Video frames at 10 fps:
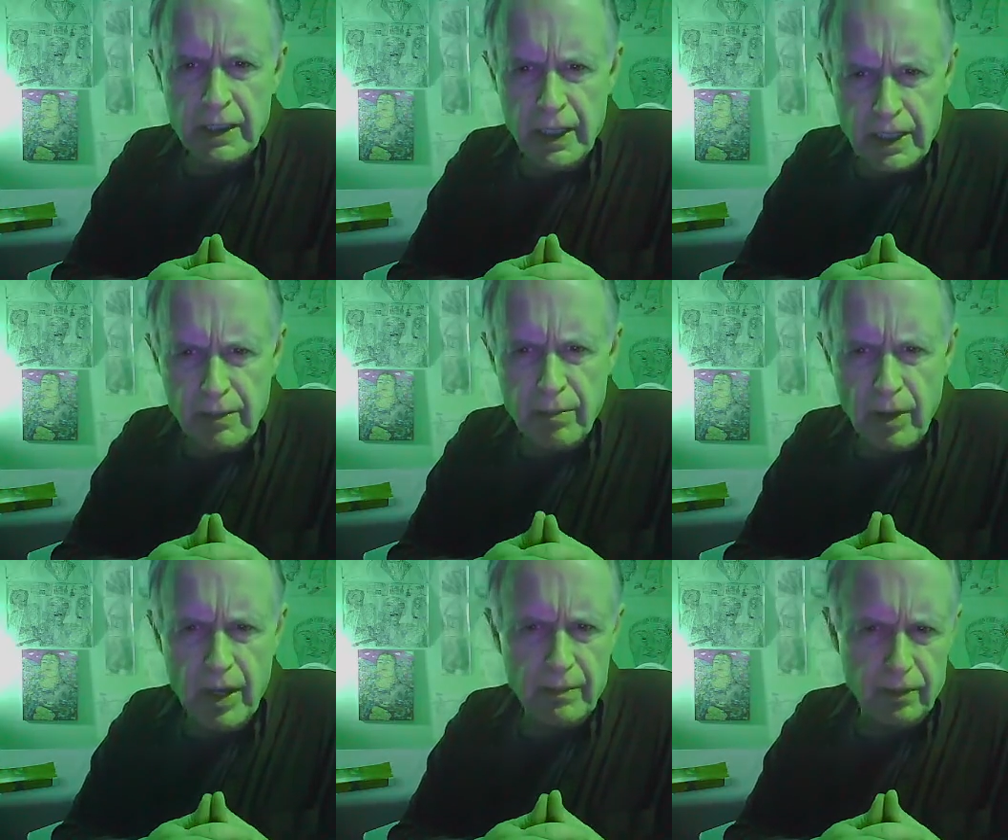In the
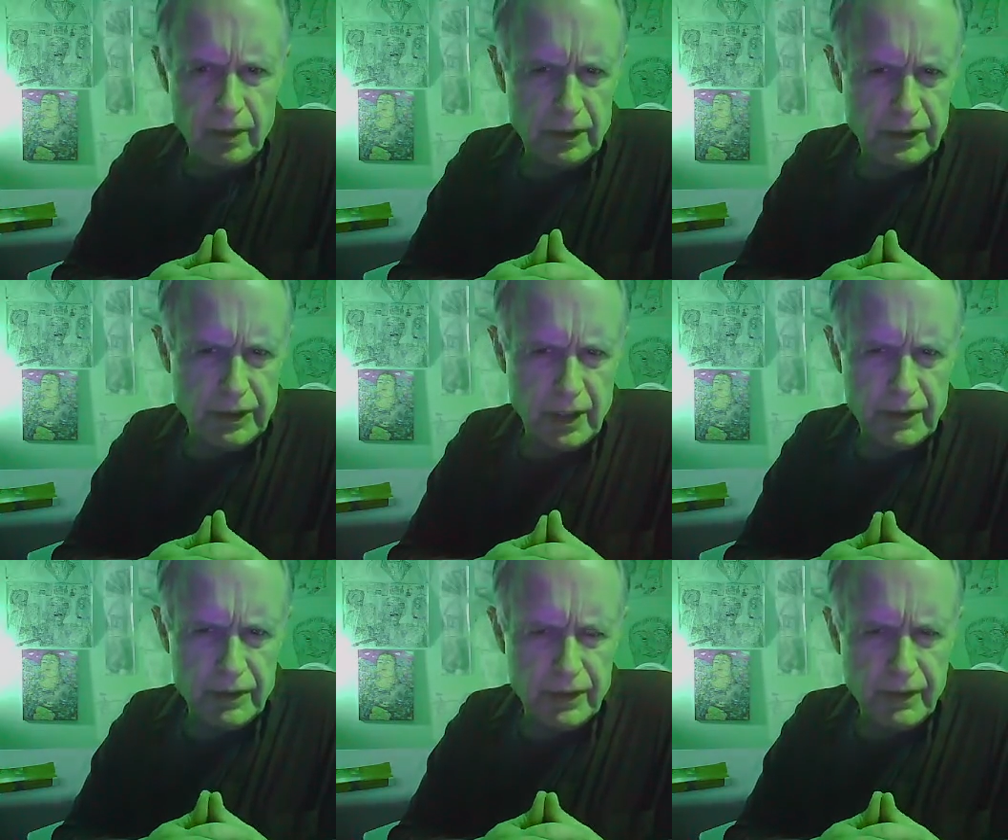Bible it
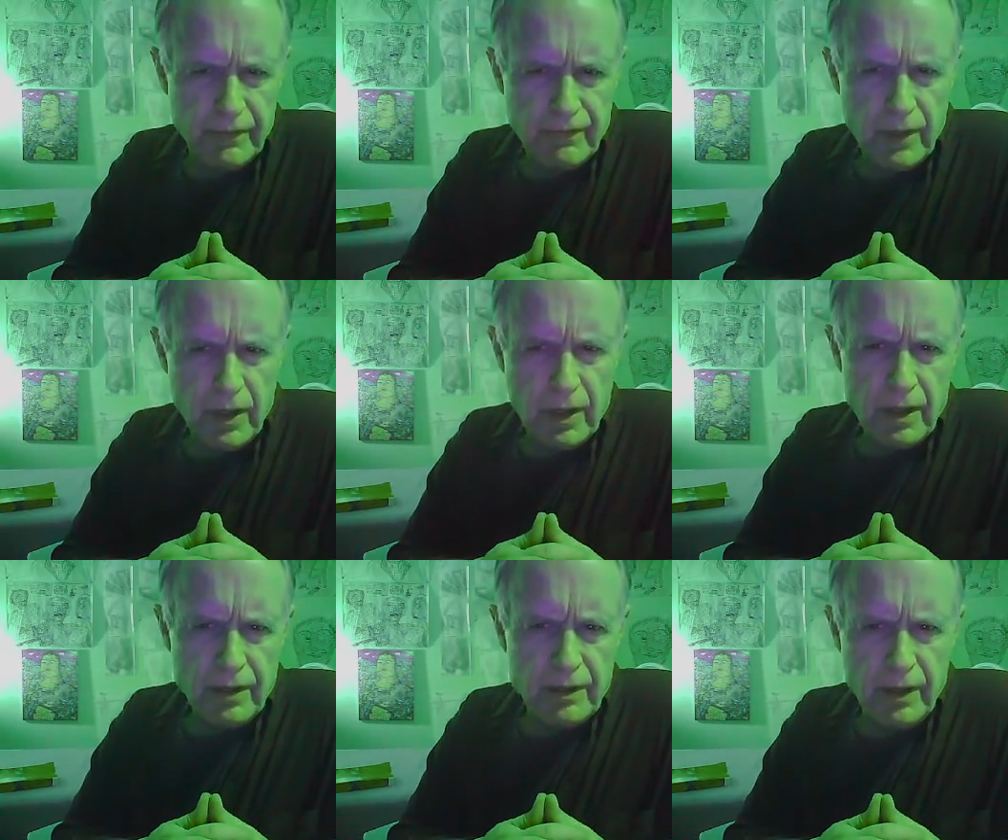says
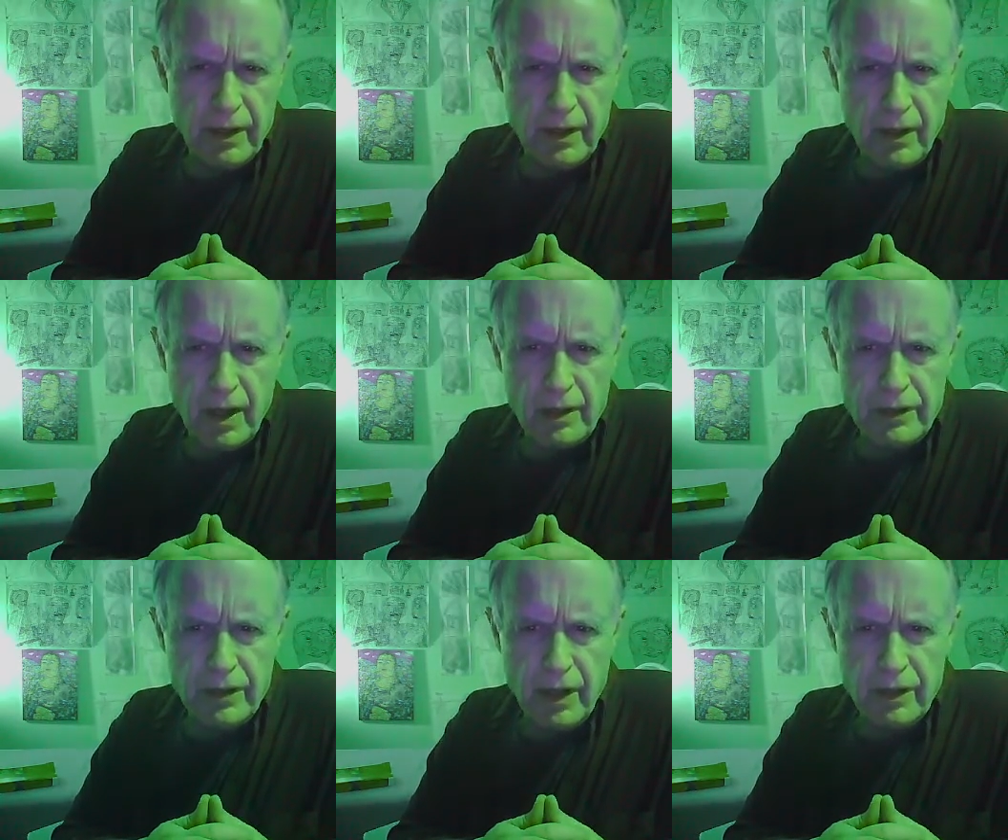that in the
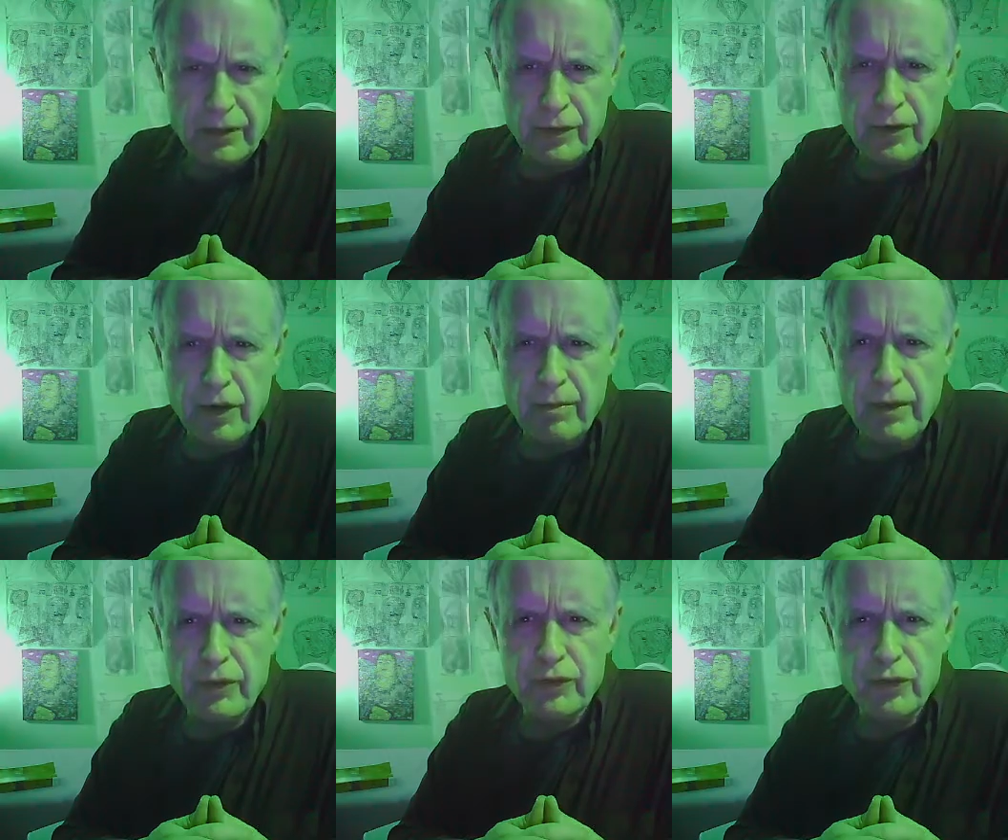last days there's going to
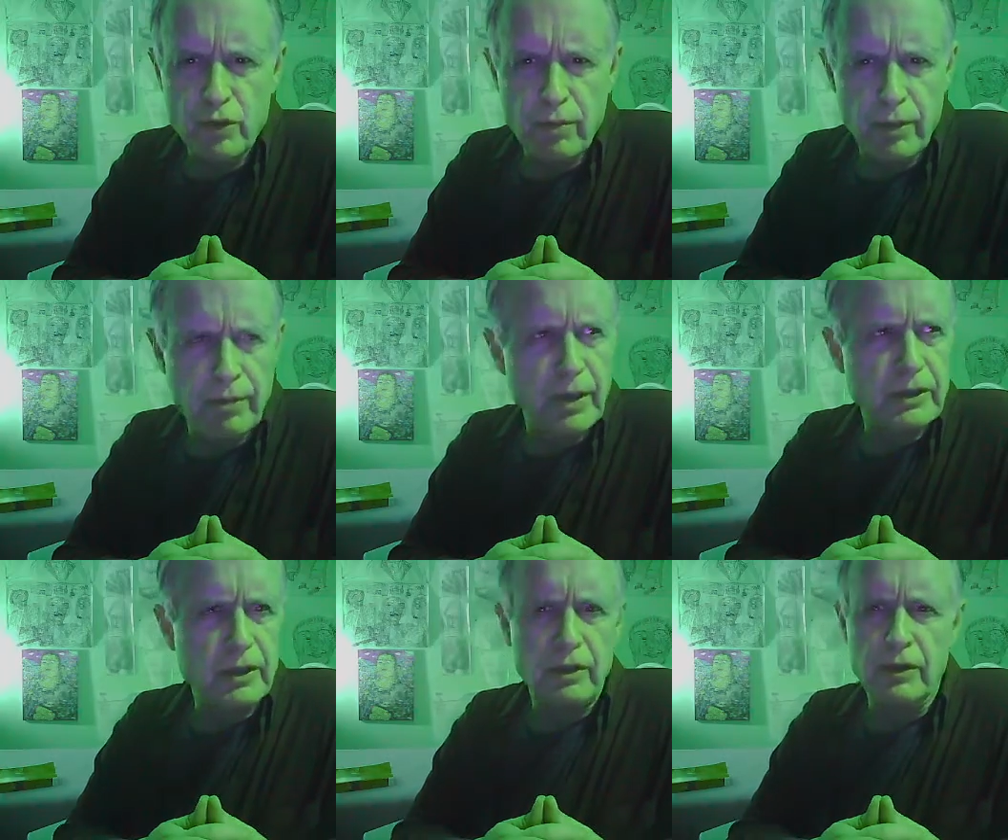be a stupor,
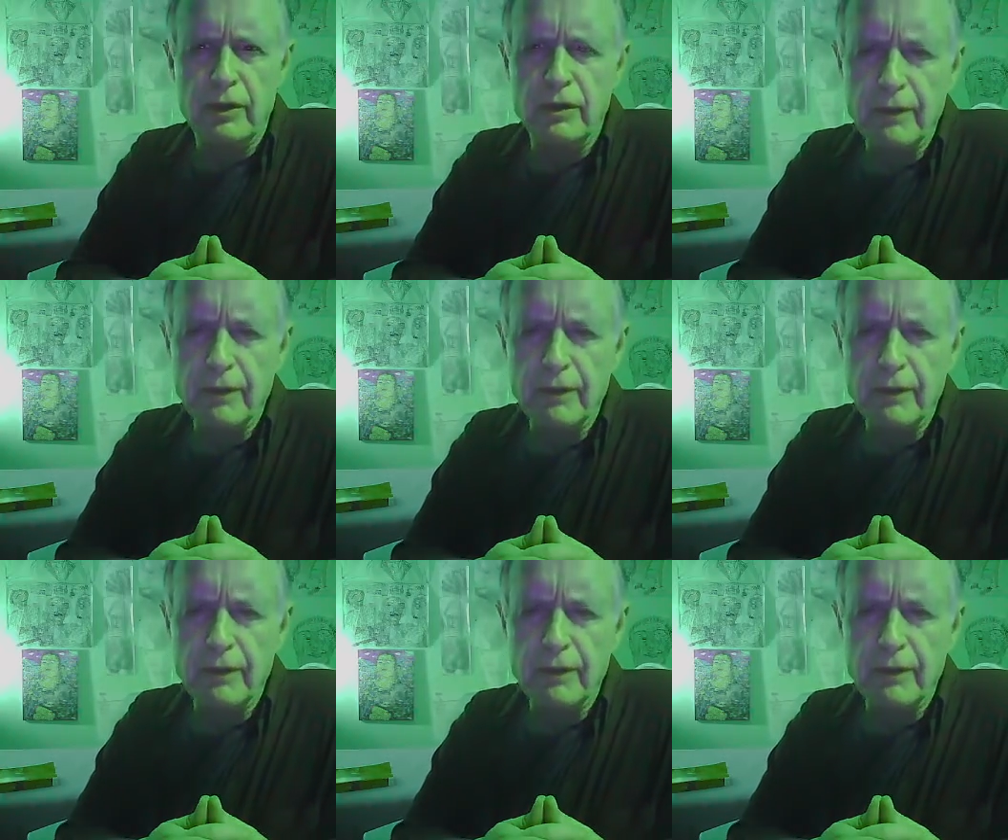basically,